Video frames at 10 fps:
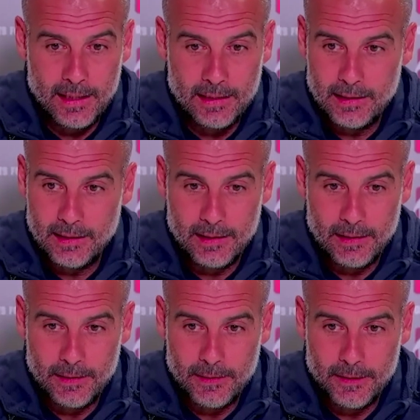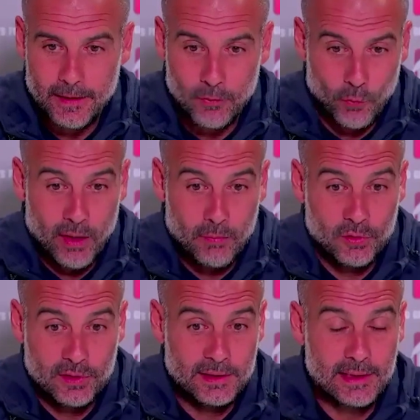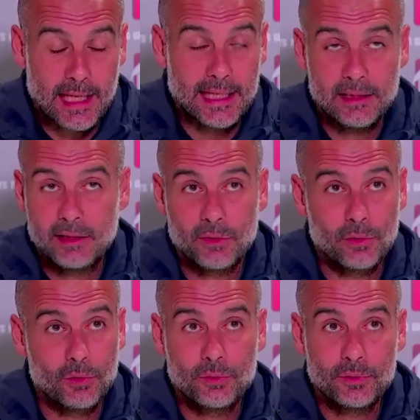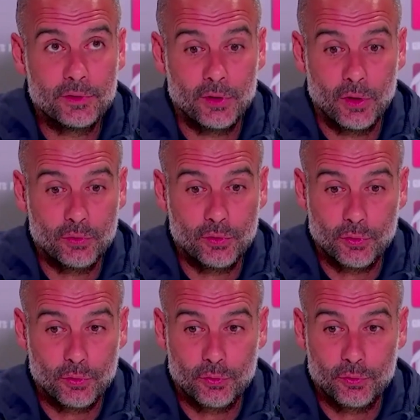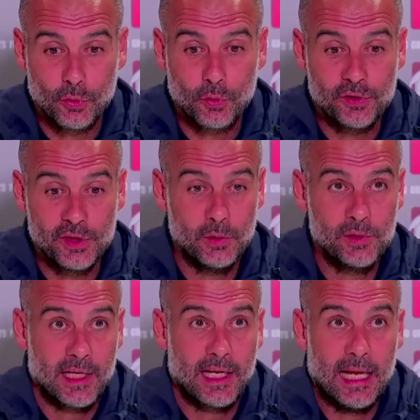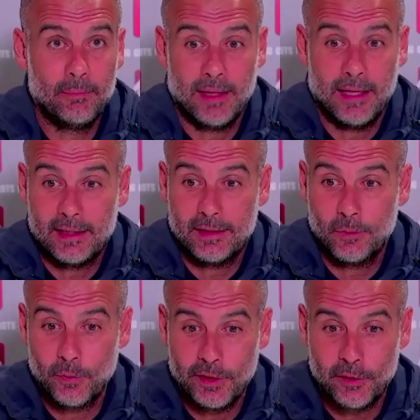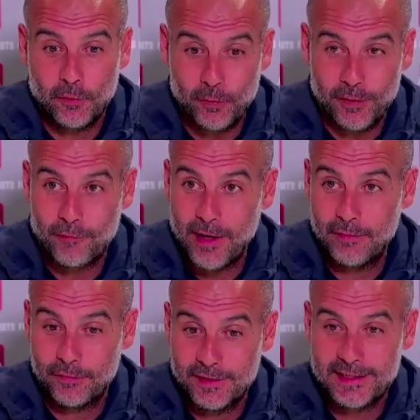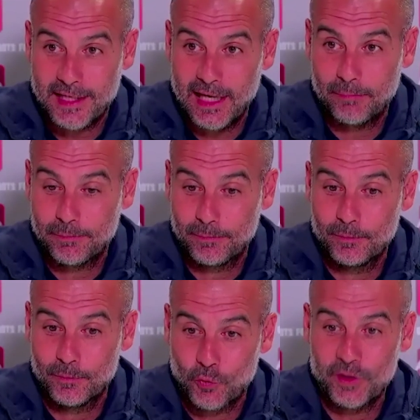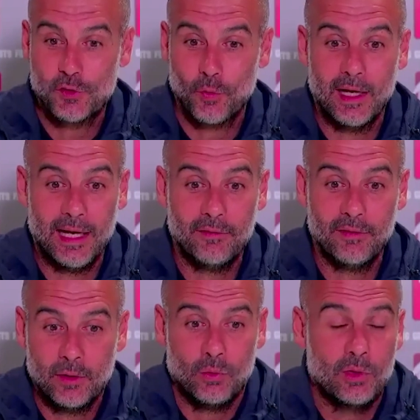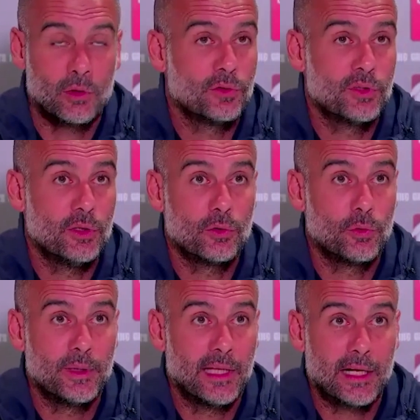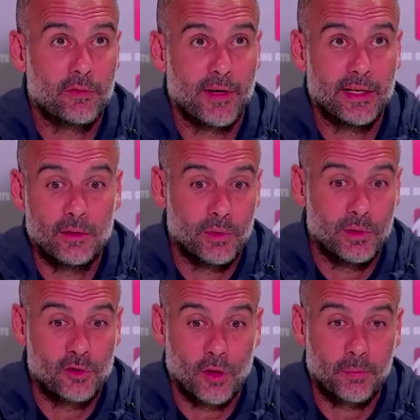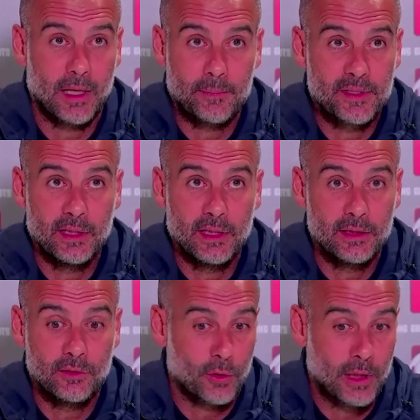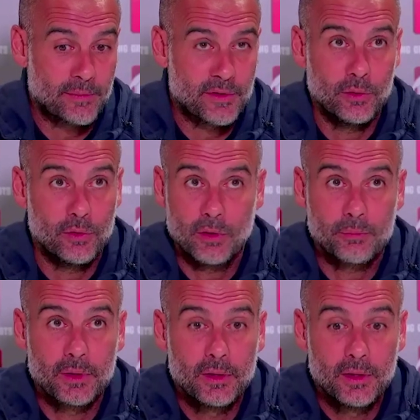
we are more than delighted to, you know, to continue. It's a club, like we arrived, this club reach one level. They want to continue to be there fighting with the top clubs in England, top clubs in Europe.